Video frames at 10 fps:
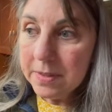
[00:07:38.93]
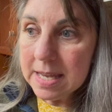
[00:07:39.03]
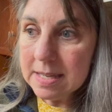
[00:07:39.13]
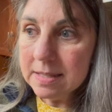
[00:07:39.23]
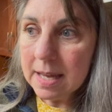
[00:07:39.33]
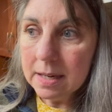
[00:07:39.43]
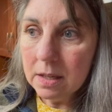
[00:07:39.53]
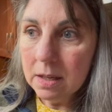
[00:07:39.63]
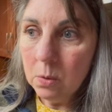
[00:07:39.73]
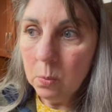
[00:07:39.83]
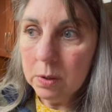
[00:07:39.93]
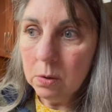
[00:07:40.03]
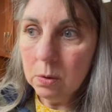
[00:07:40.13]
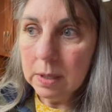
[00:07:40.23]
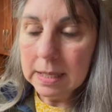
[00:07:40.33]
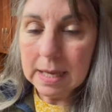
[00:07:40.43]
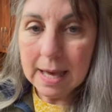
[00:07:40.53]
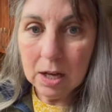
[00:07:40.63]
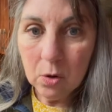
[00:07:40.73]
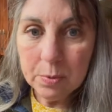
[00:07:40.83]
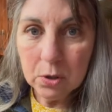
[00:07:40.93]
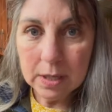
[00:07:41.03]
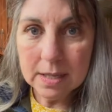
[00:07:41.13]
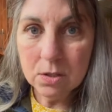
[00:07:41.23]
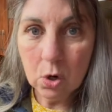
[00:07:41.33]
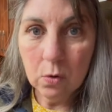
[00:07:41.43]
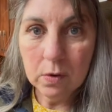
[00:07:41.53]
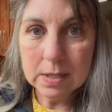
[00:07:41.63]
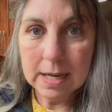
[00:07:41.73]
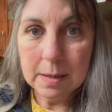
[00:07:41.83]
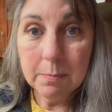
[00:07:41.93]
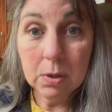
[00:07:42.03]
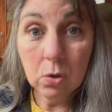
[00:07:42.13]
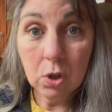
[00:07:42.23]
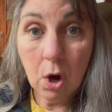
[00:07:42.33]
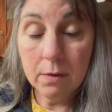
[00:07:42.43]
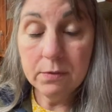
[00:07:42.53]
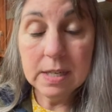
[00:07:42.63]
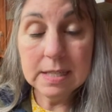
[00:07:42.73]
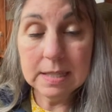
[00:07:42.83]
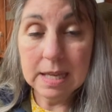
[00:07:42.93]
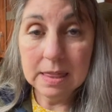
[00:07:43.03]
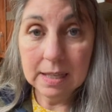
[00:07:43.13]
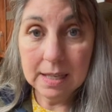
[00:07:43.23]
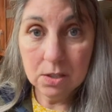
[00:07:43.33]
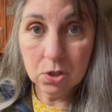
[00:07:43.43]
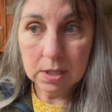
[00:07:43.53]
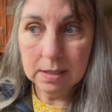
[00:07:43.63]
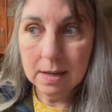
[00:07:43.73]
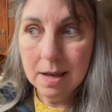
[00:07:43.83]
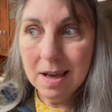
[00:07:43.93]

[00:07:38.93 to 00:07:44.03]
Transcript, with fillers: is that it will help your kids over time build confidence in the kitchen.